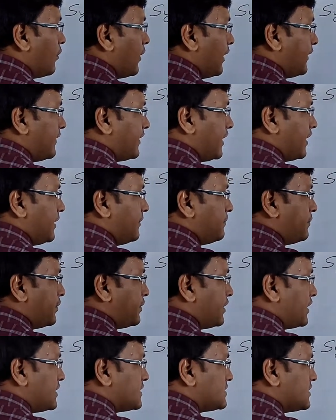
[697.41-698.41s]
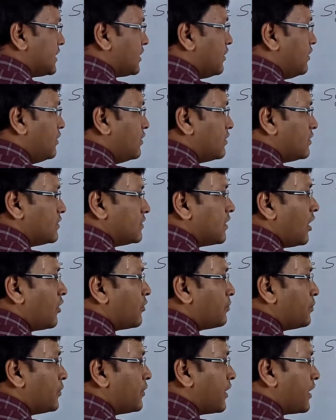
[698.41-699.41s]
When the input is zero, the
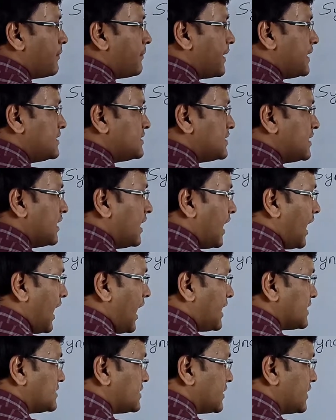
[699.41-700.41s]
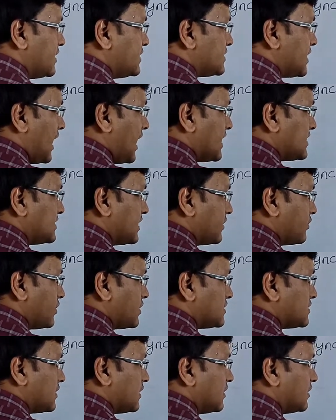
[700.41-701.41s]
output remains as it is, as it
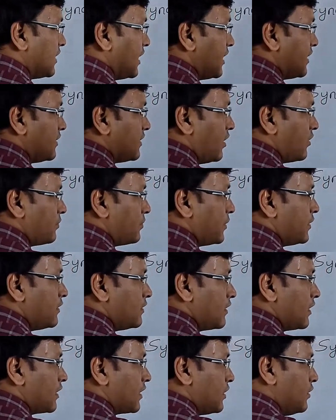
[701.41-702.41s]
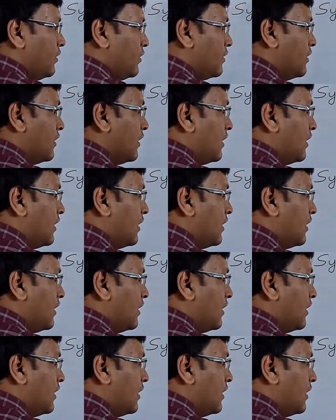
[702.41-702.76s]
was the, there in the output, the Q.